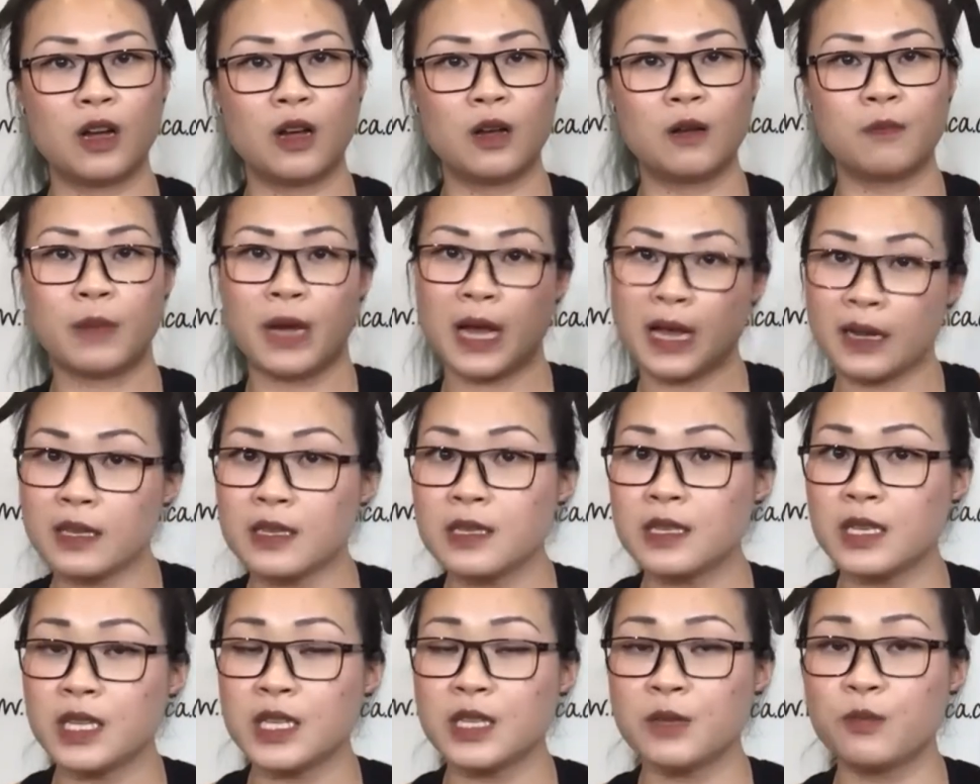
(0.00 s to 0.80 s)

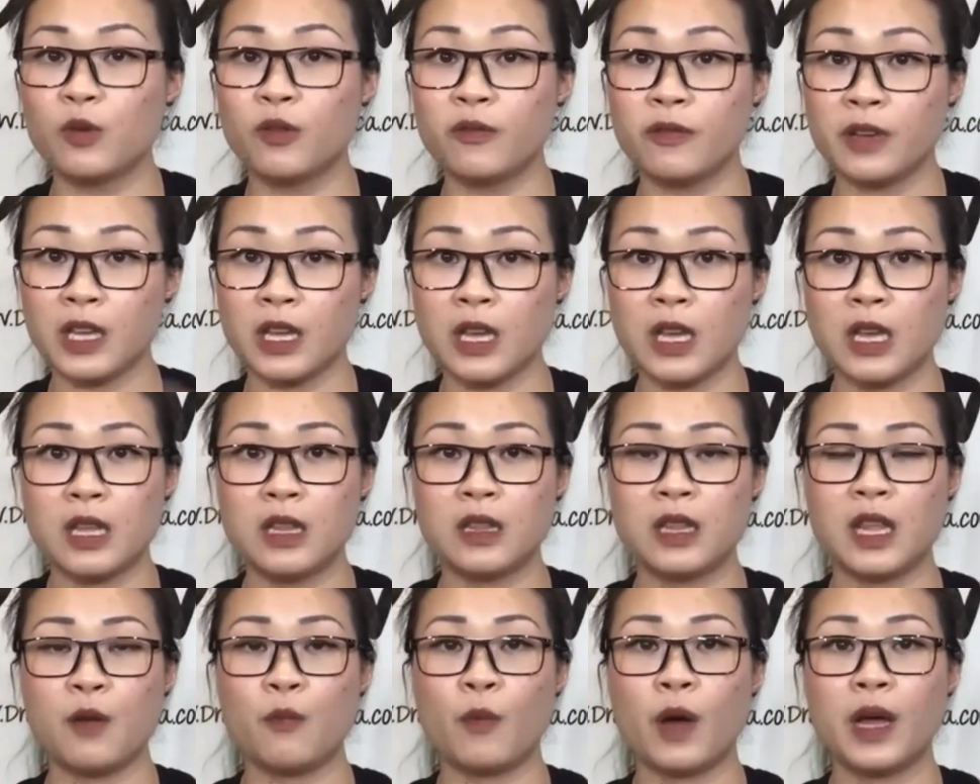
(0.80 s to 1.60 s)
Parkinson's moving
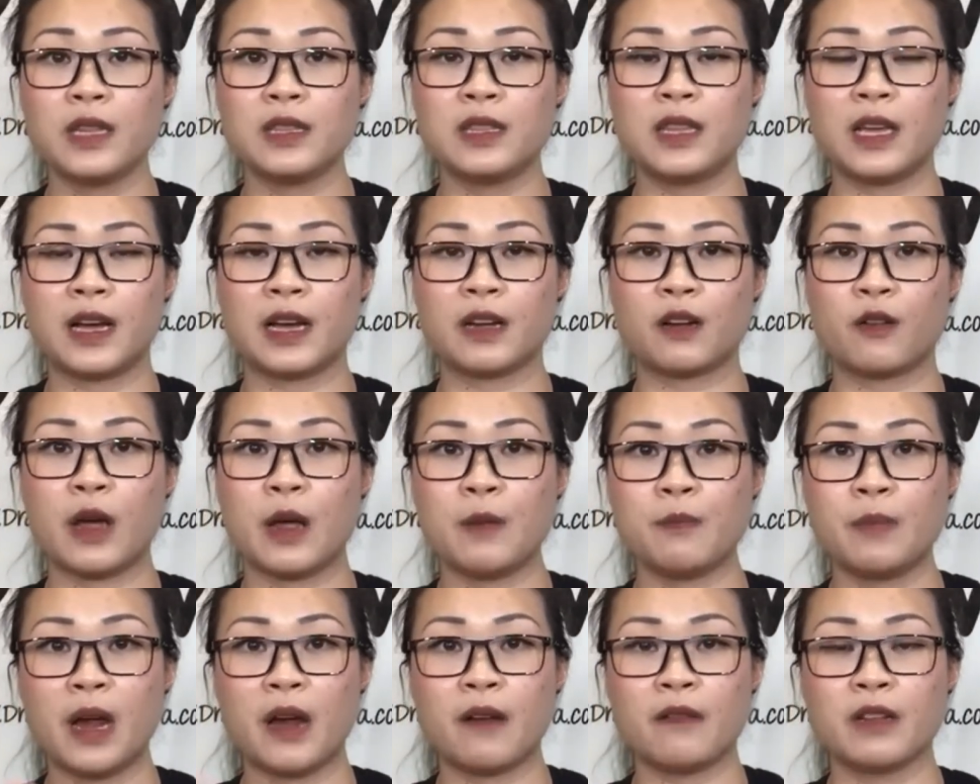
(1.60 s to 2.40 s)
in. They want their
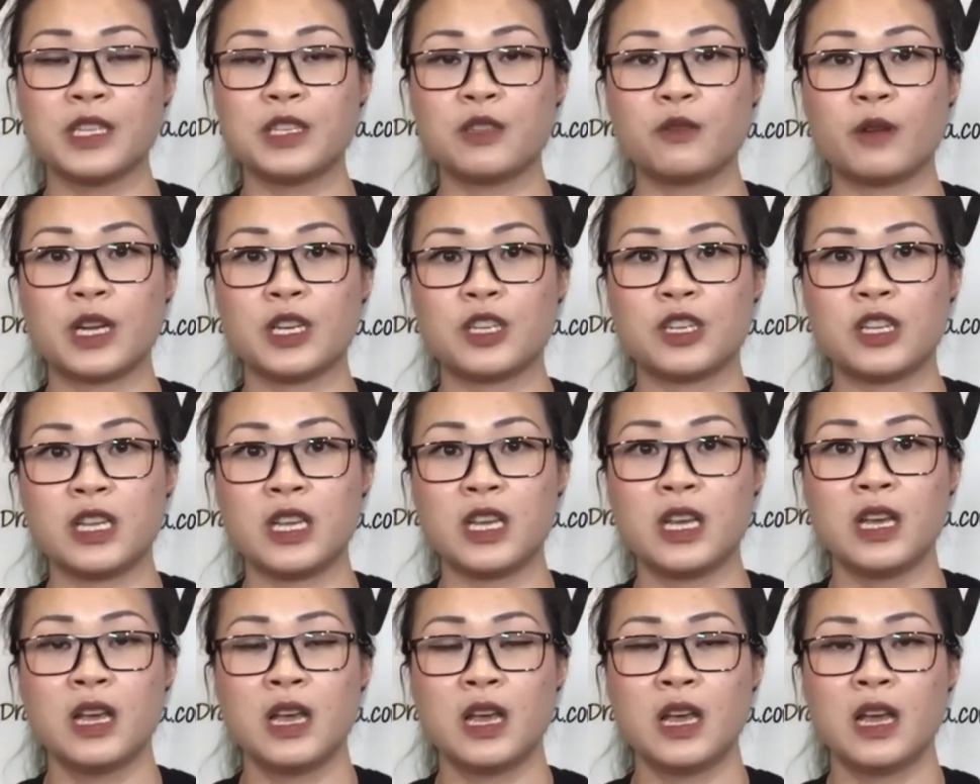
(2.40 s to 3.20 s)
grandparents to
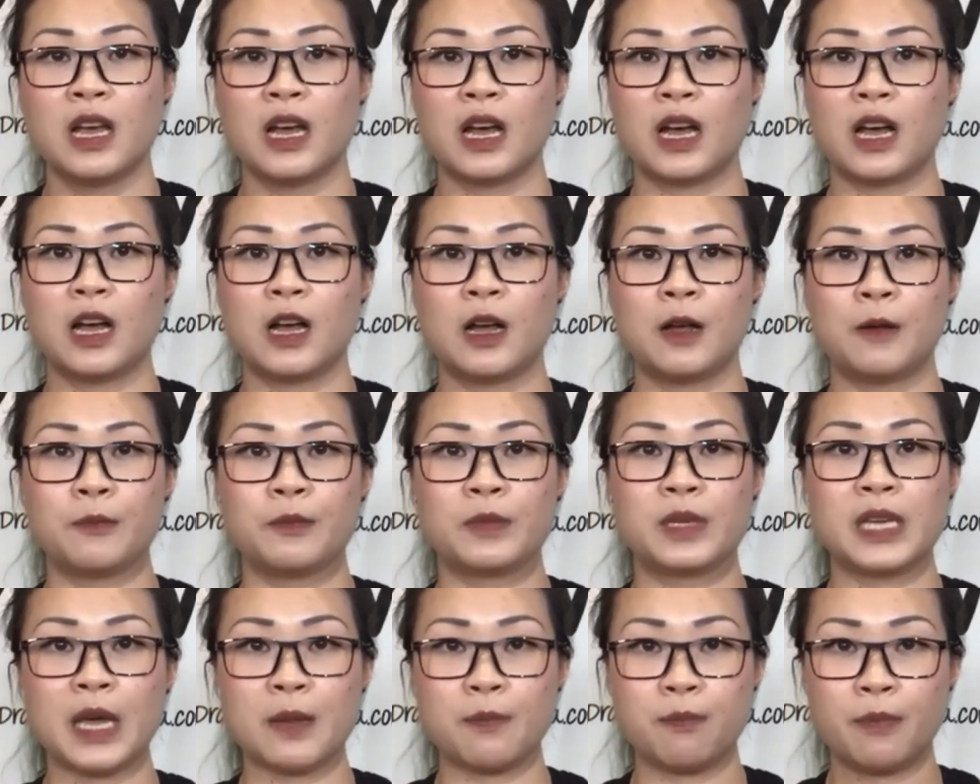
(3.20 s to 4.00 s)
actually
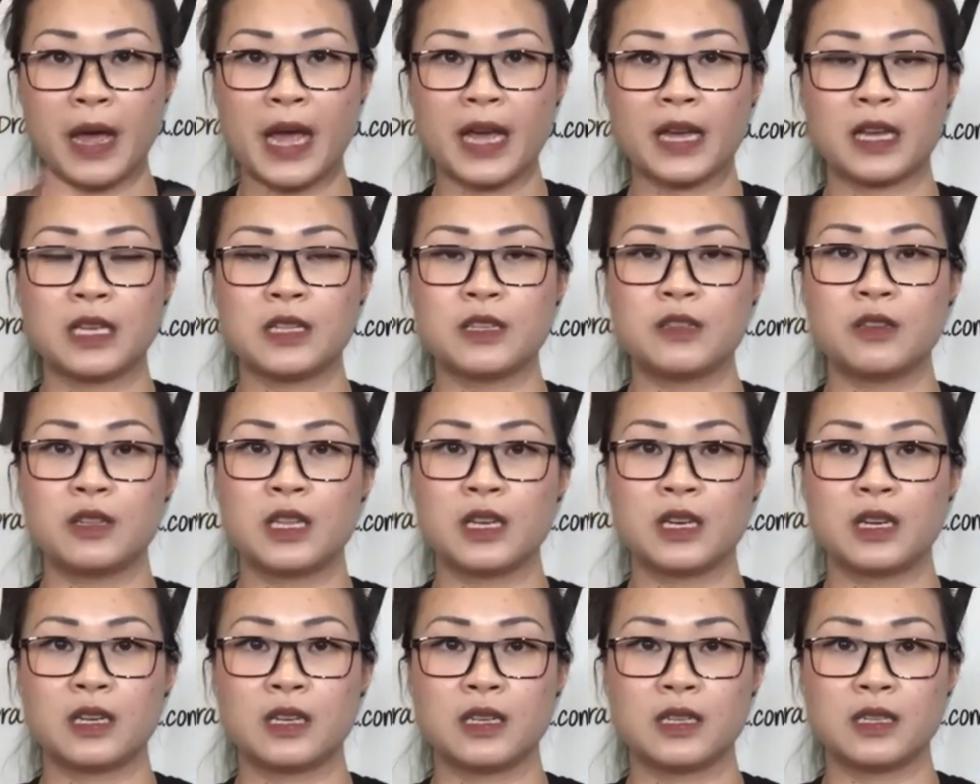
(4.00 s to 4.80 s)
get back into
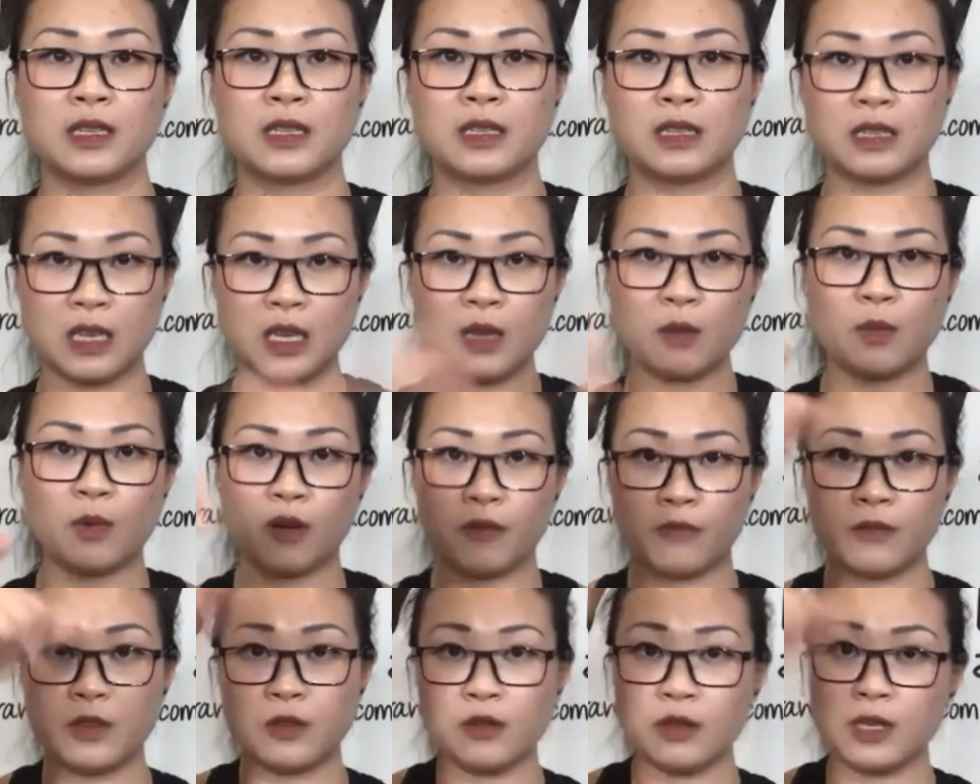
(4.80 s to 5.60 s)
the scheme
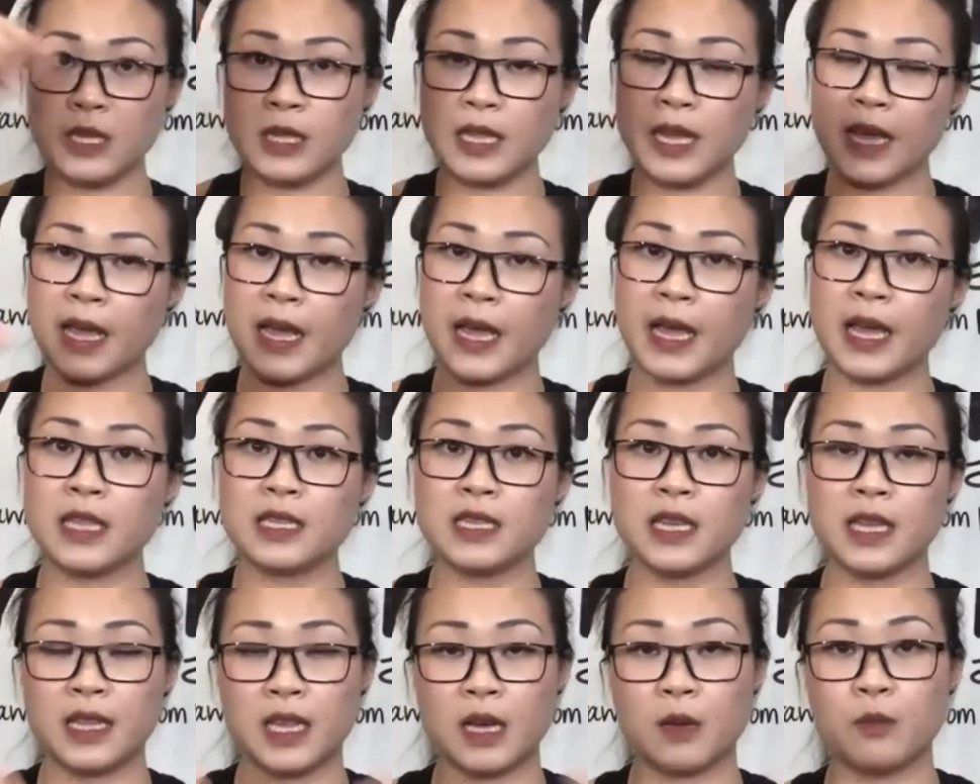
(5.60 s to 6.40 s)
of using their hands
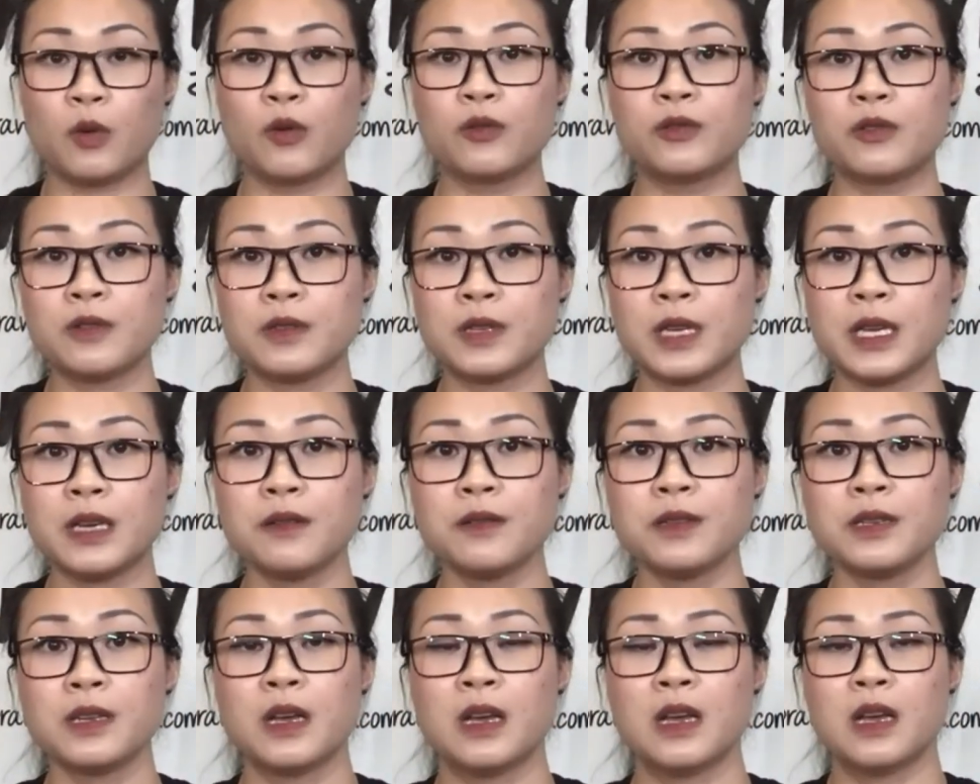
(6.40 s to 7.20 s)
and their motor
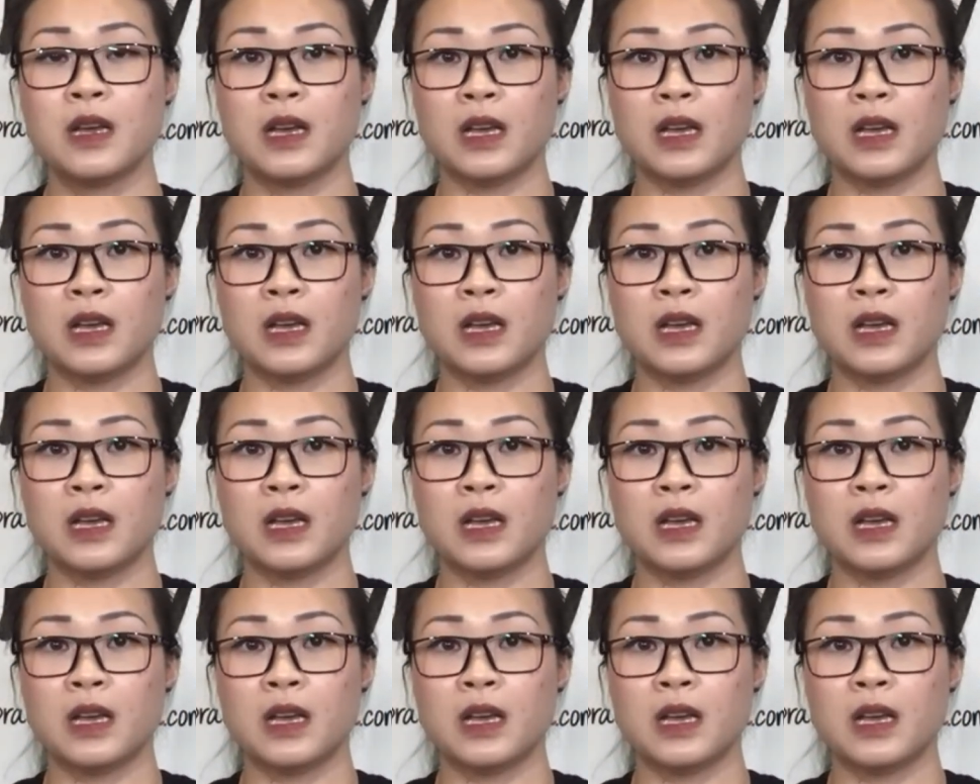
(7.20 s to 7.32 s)
skills.